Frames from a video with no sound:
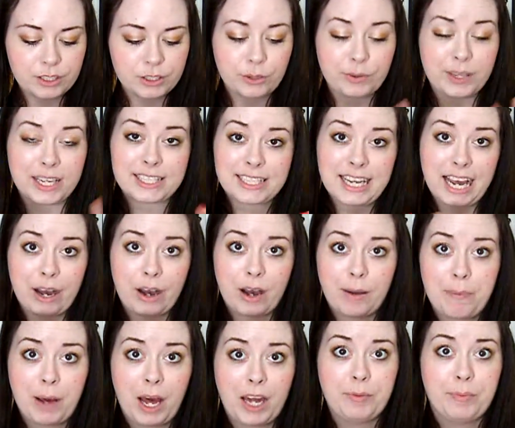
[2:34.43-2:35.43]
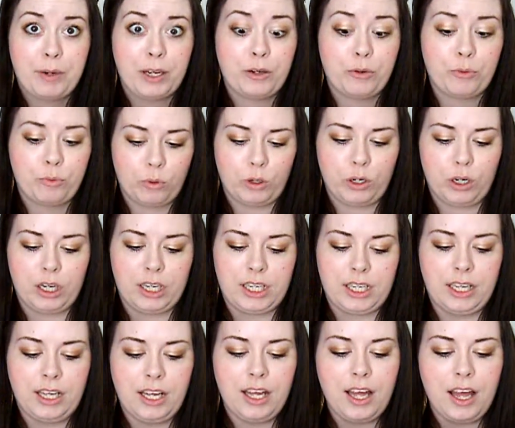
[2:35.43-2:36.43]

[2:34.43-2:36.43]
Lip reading: So that's how a body butter works.